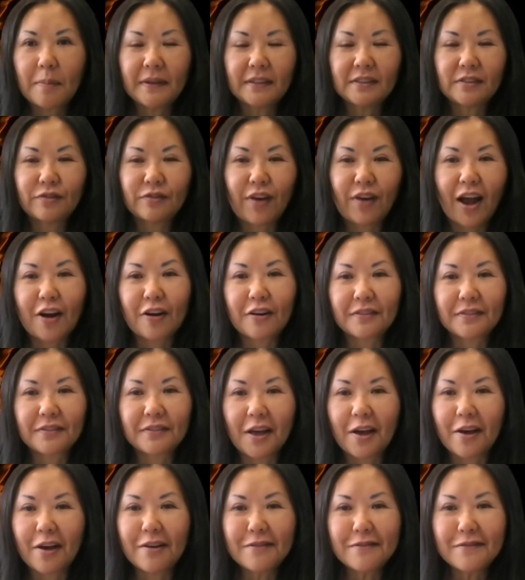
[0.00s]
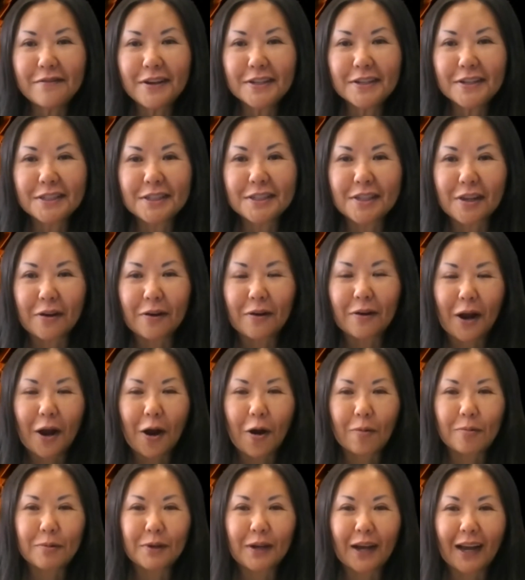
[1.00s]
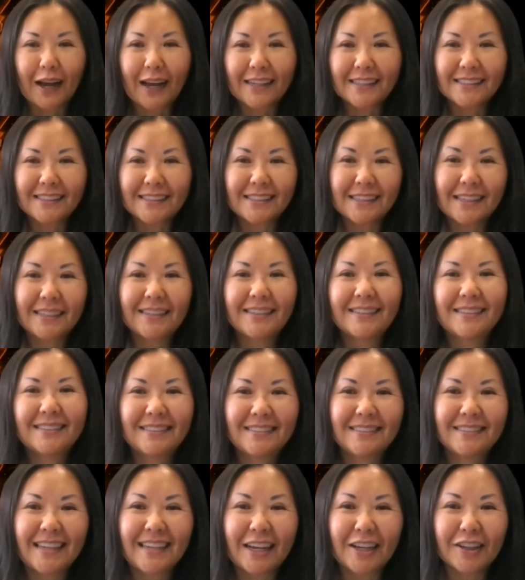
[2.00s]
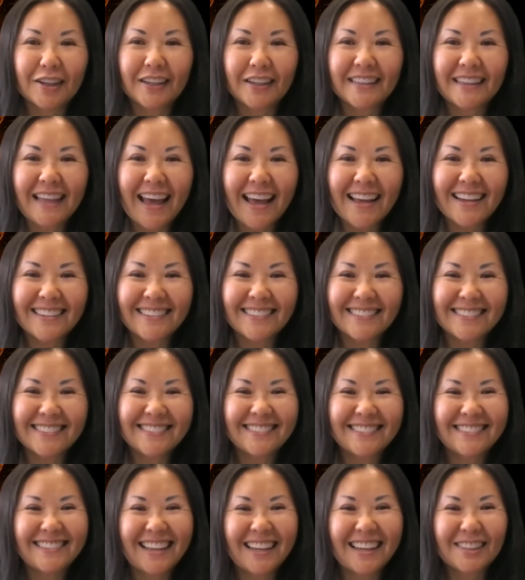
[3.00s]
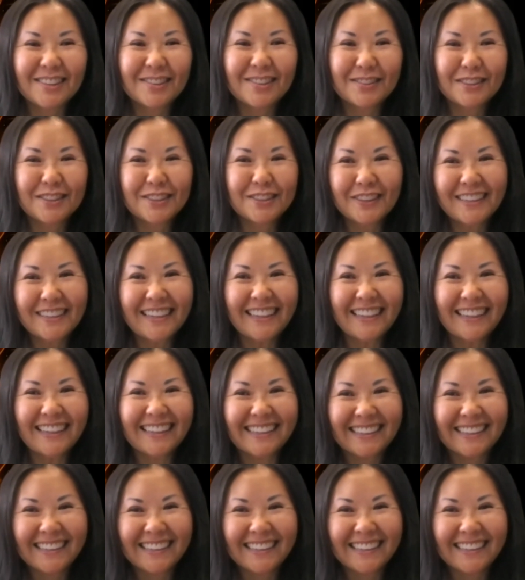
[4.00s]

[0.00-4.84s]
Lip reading: It's Fire of Love. So I hope you guys take a look at that. Thanks for joining.